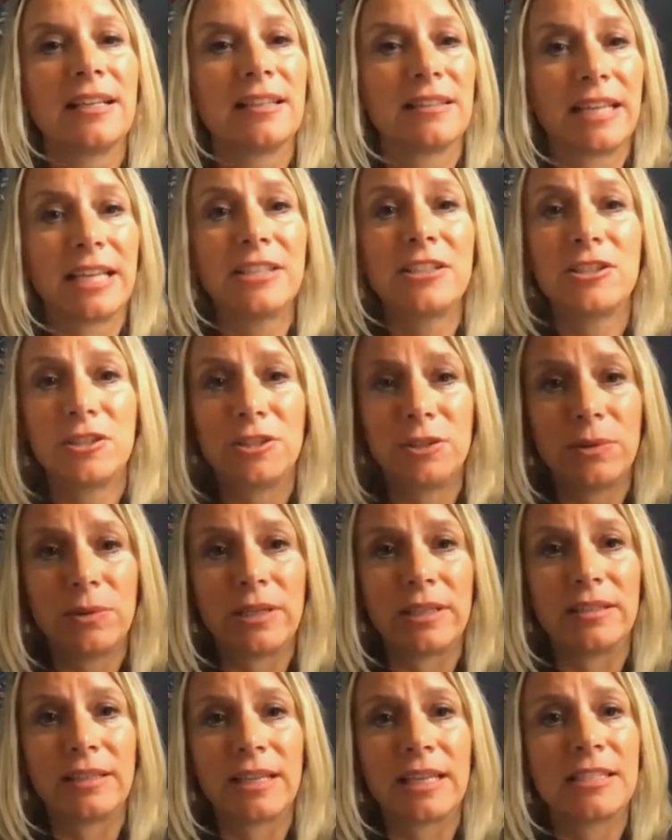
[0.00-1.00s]
let's do
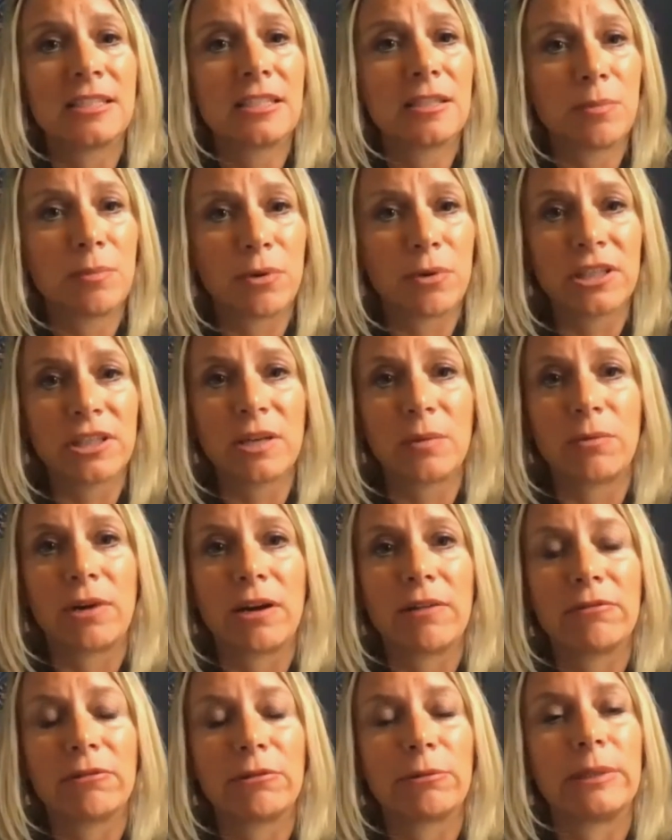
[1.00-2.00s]
it. Let's support them
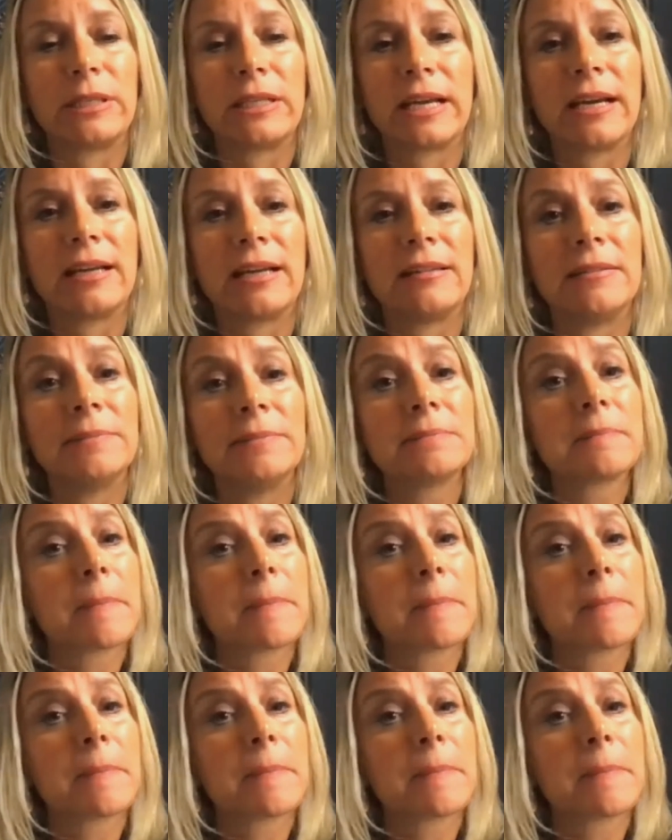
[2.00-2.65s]
wherever we can.